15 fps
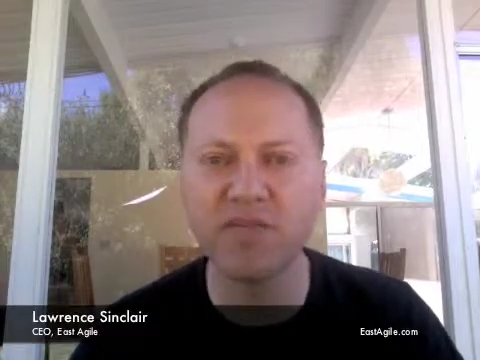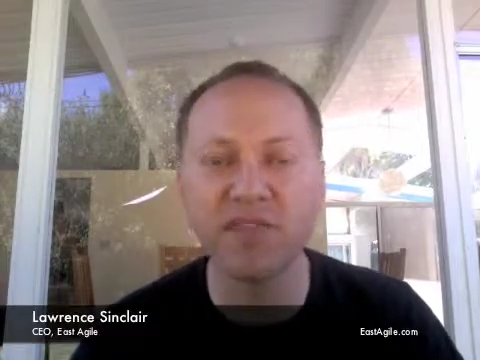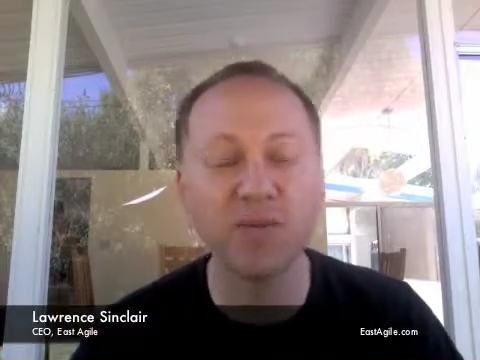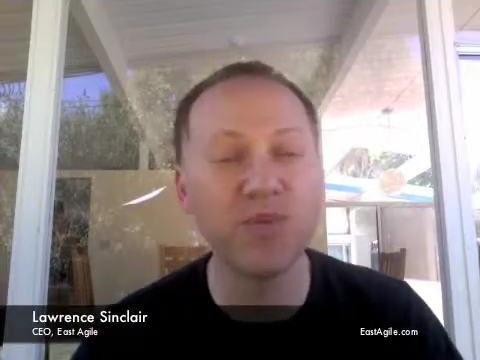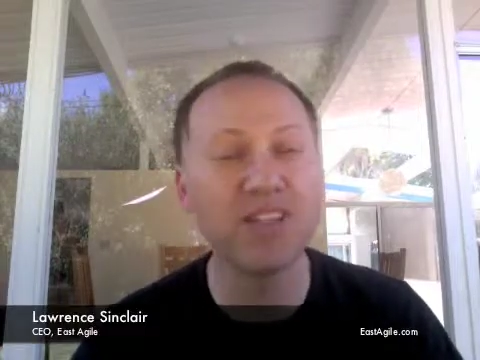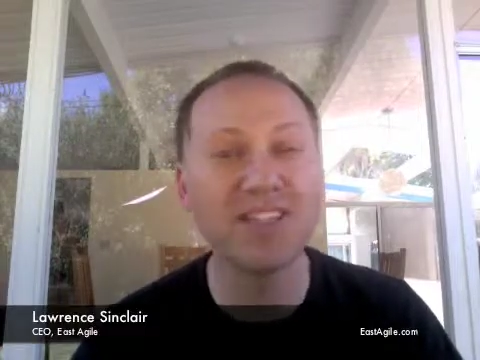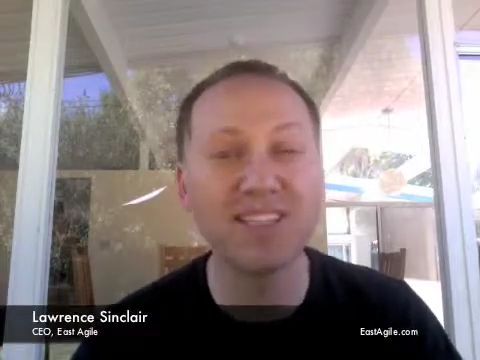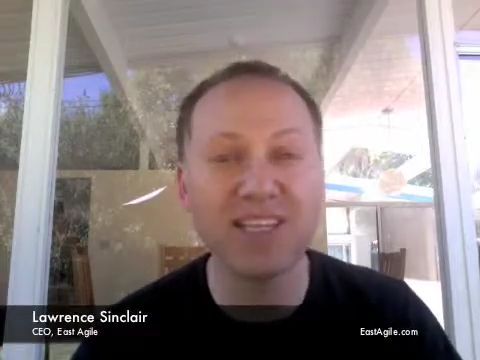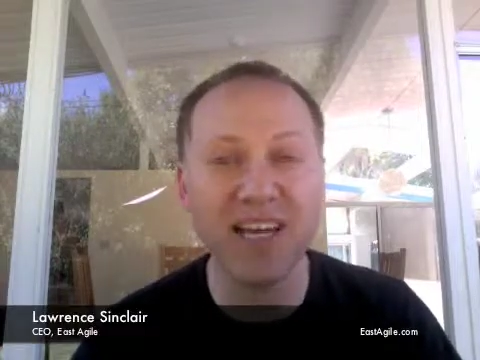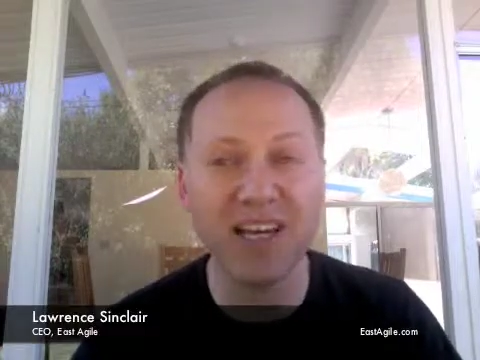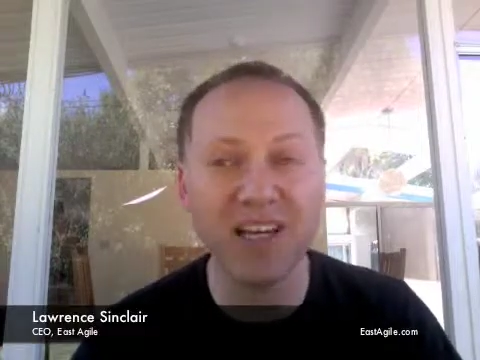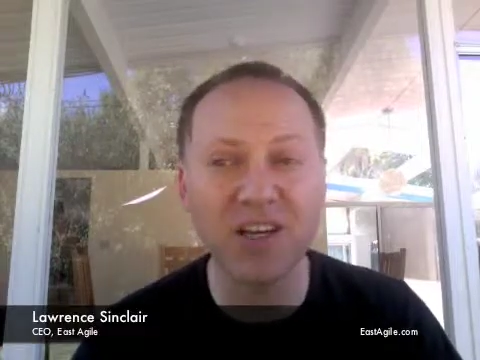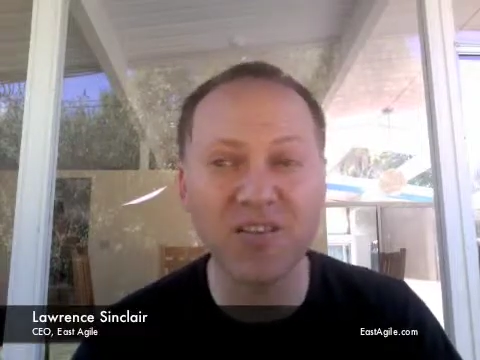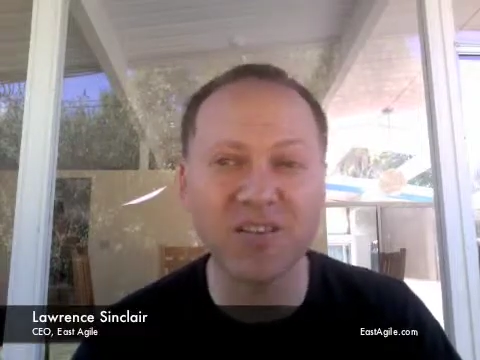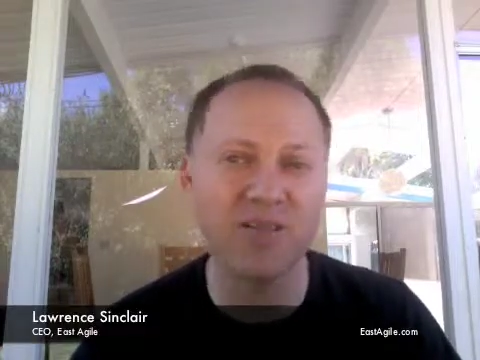If someone's
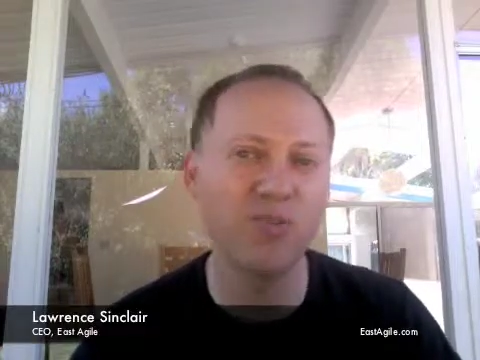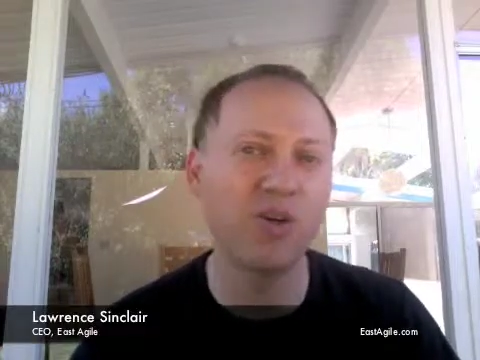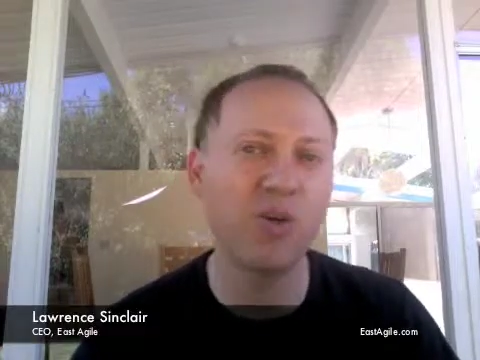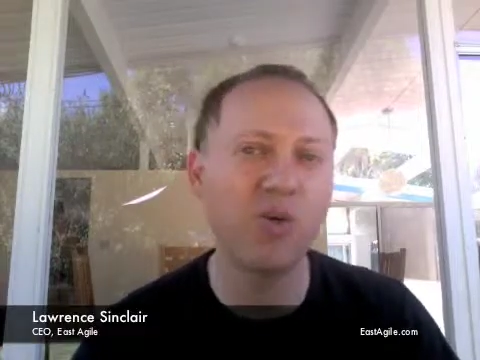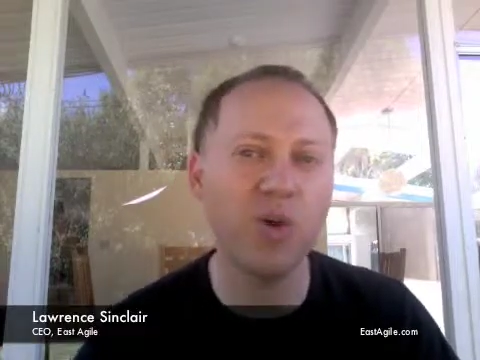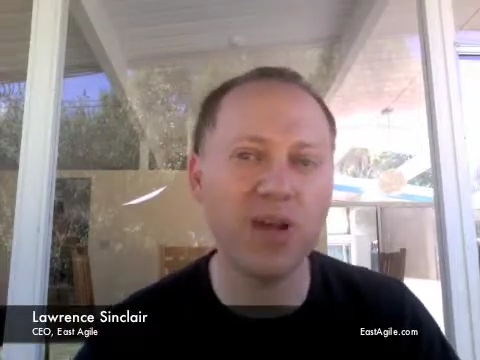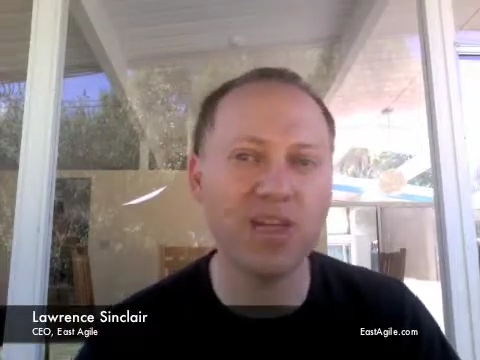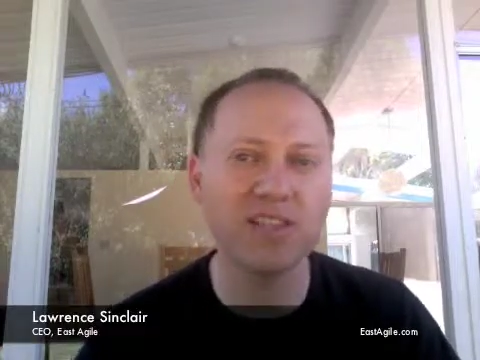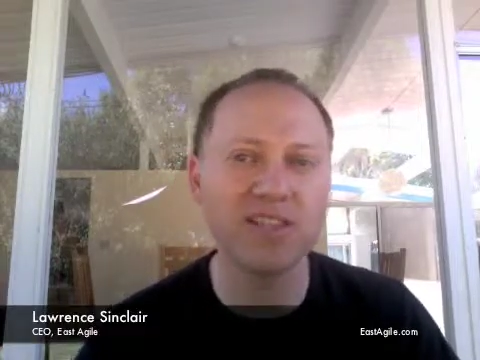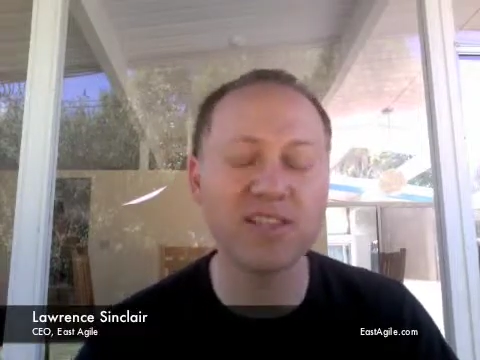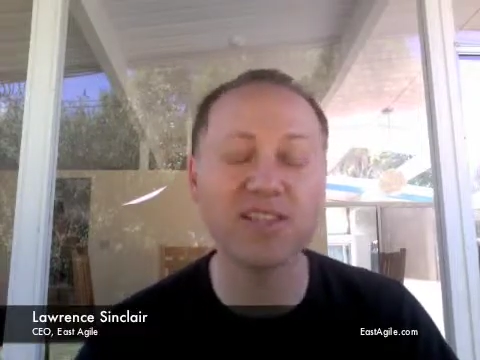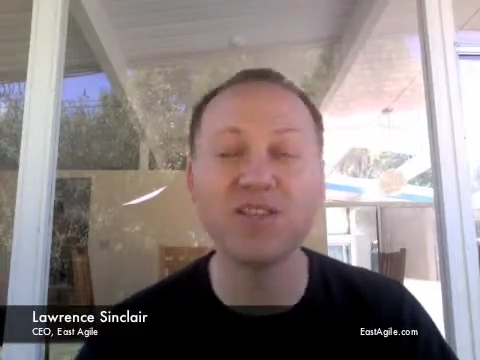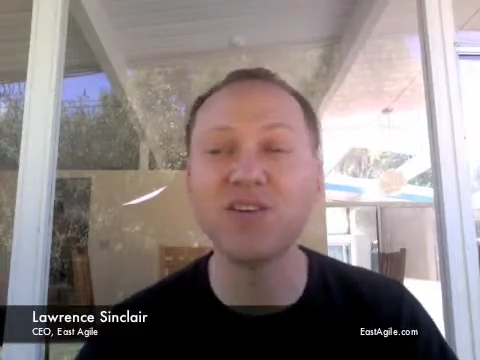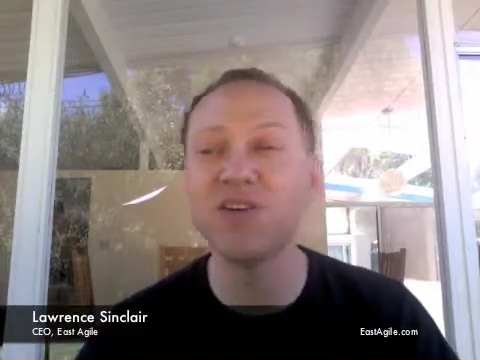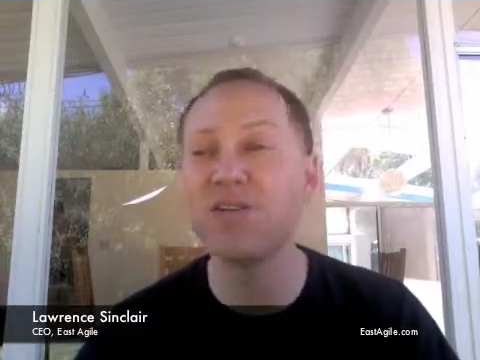sick, someone
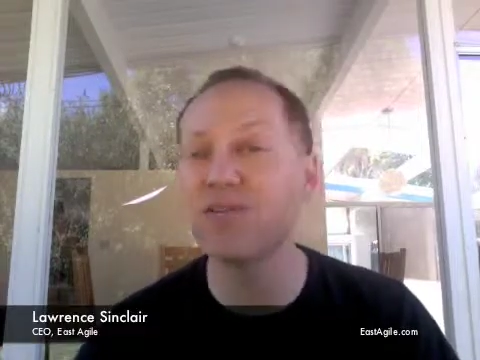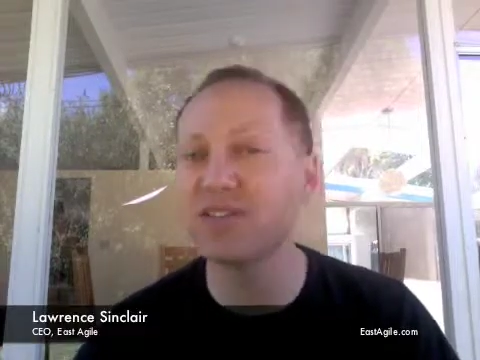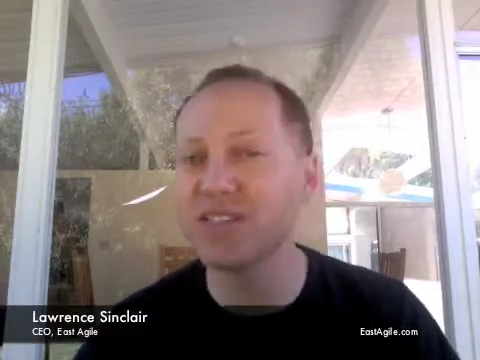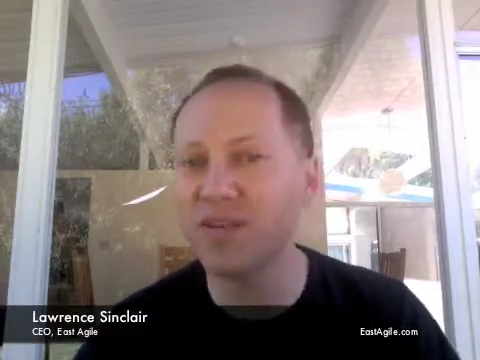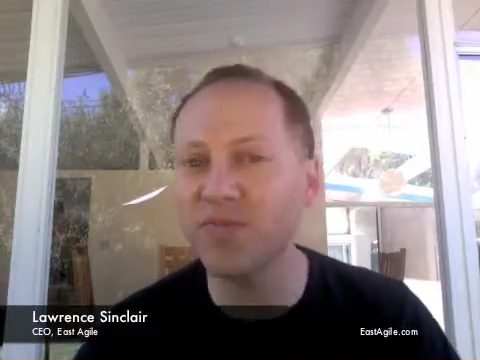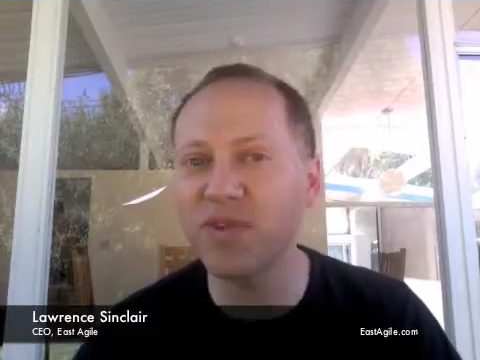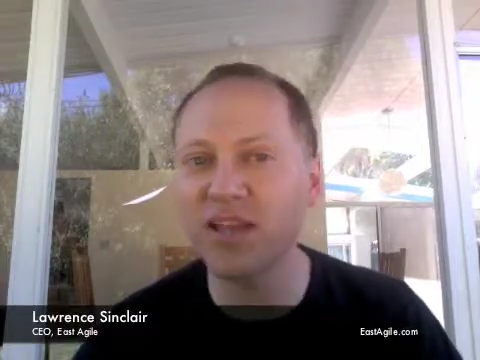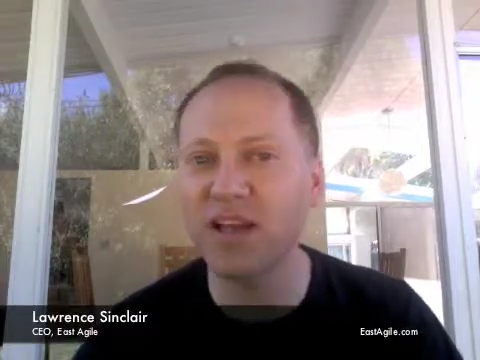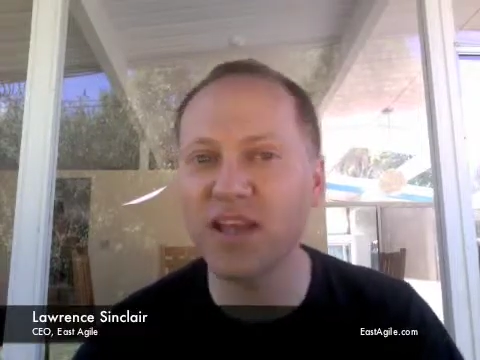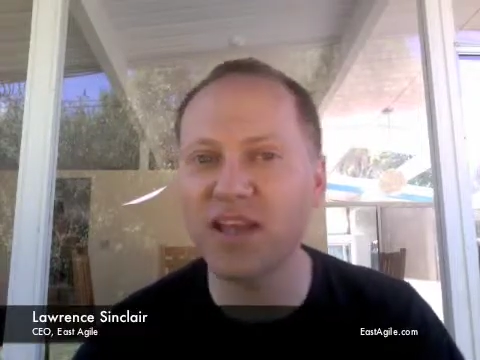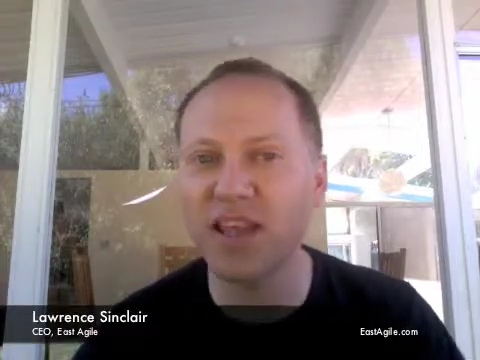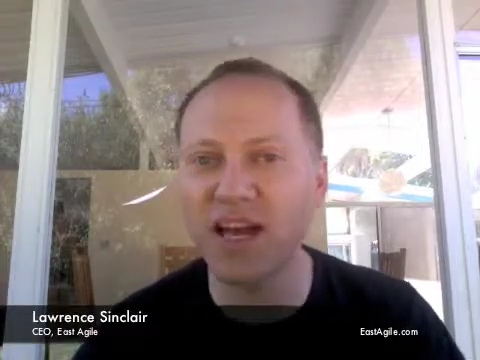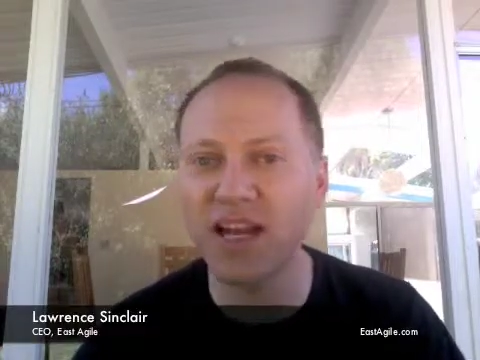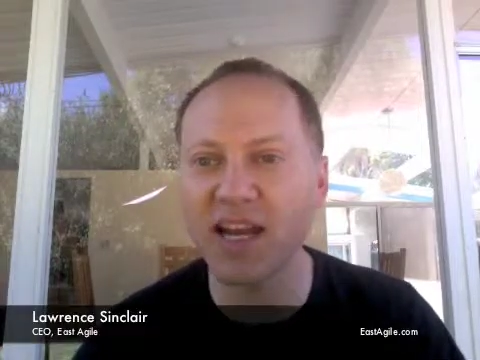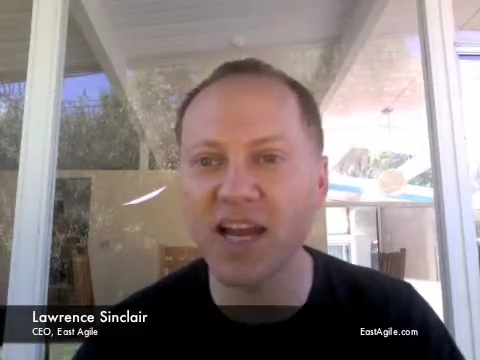quits, or something
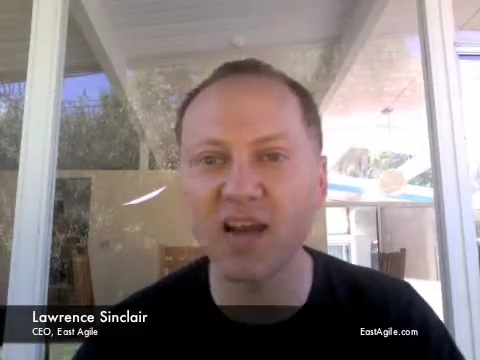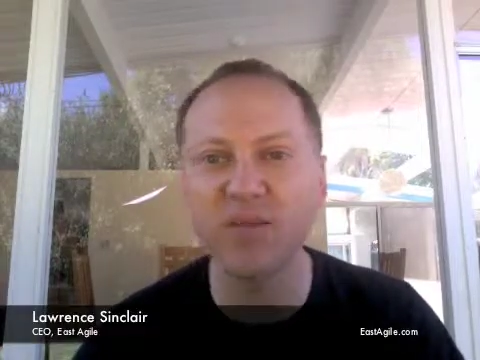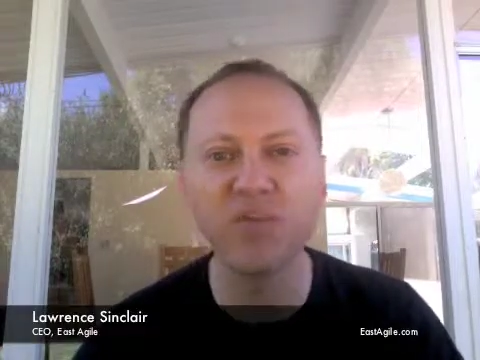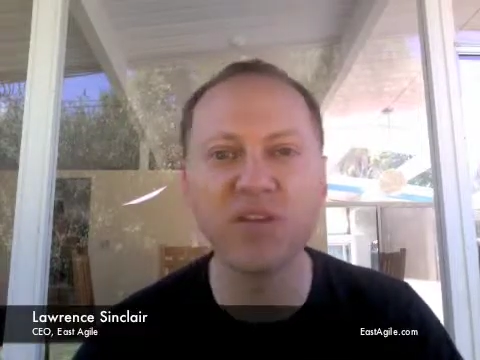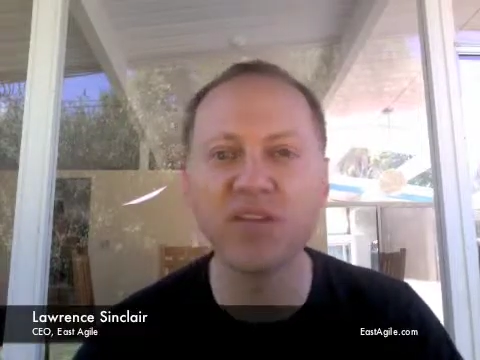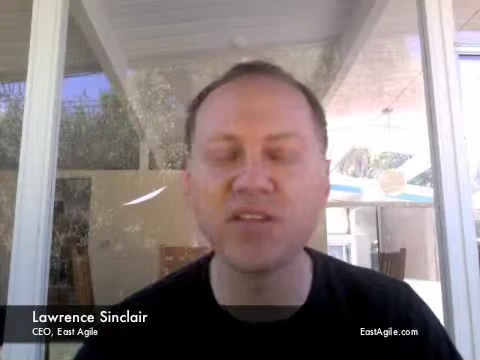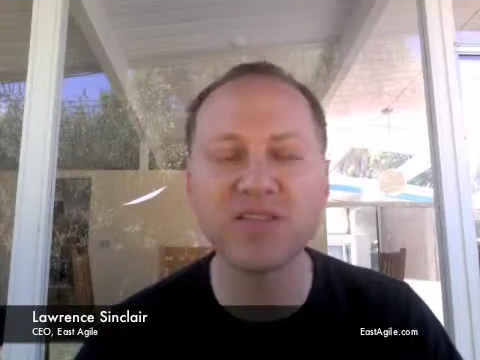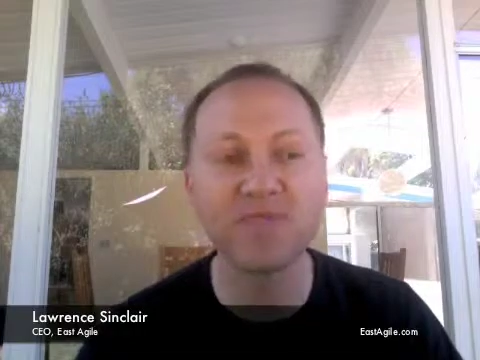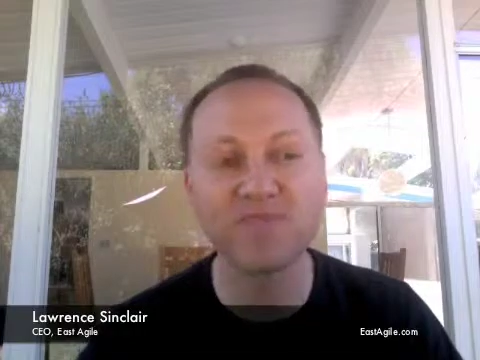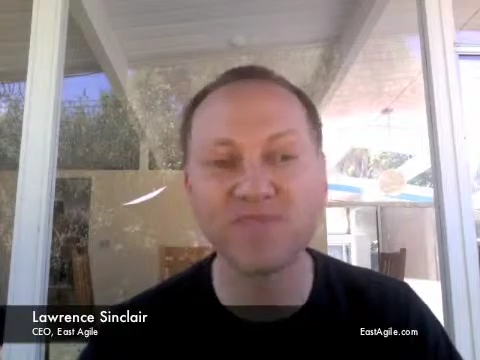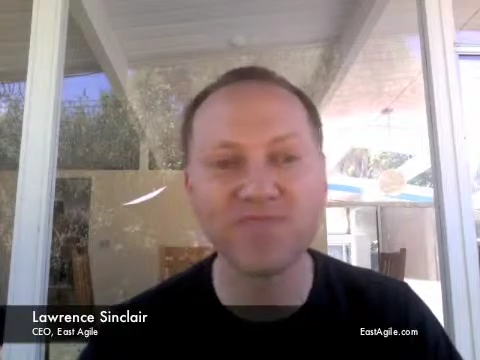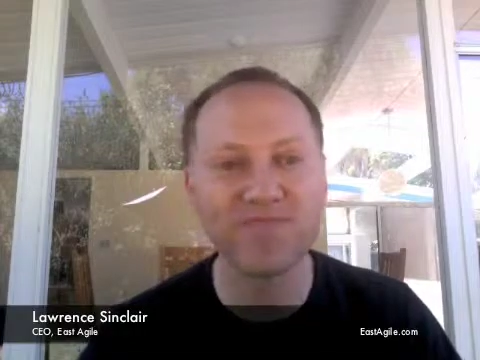like that happens,